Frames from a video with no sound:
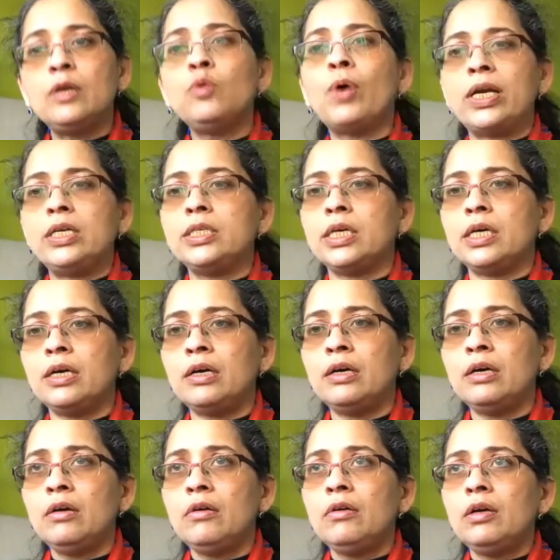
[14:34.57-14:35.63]
wonder,
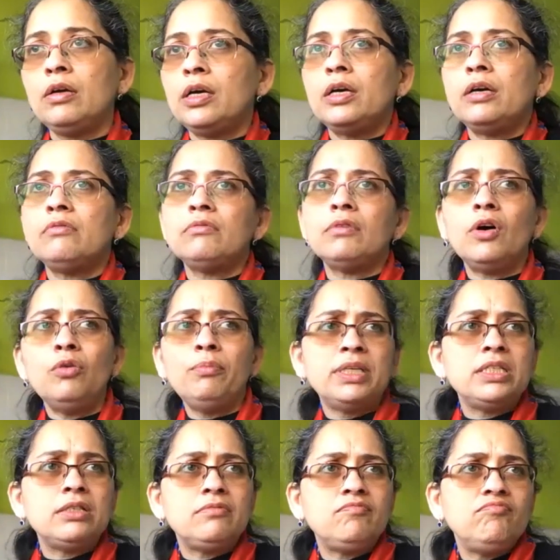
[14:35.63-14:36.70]

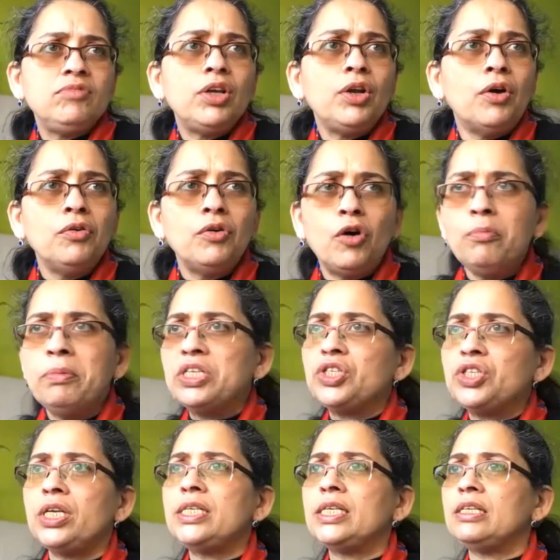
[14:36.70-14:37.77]
but
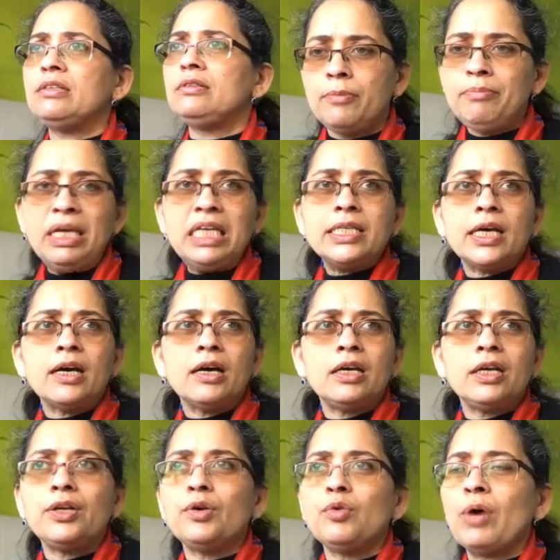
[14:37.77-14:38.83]
she did media, you
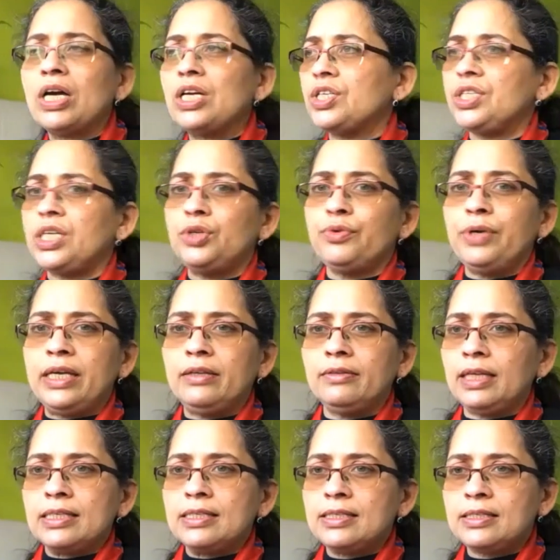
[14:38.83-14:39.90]
know, why is she doing
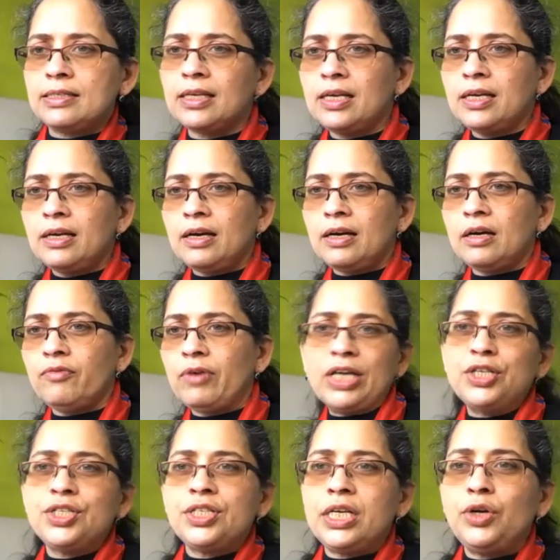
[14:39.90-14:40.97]
this? Why is
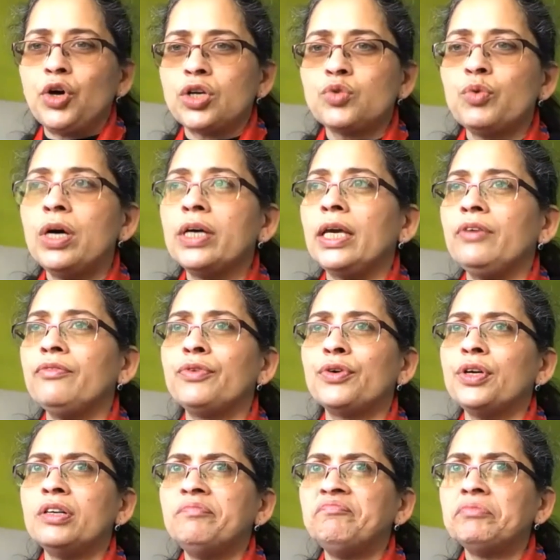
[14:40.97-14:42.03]
she not working for
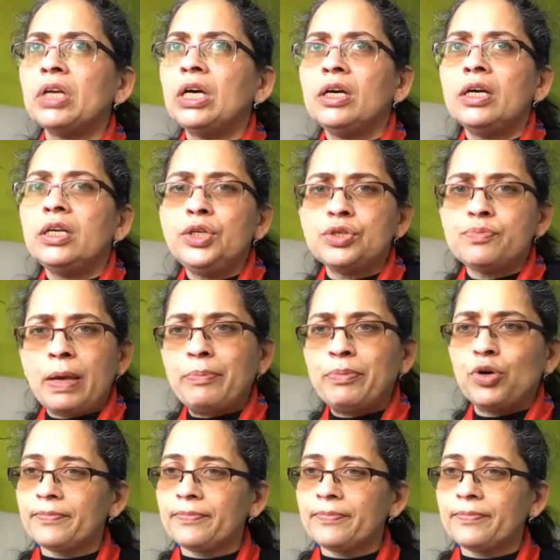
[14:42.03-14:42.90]
a newspaper?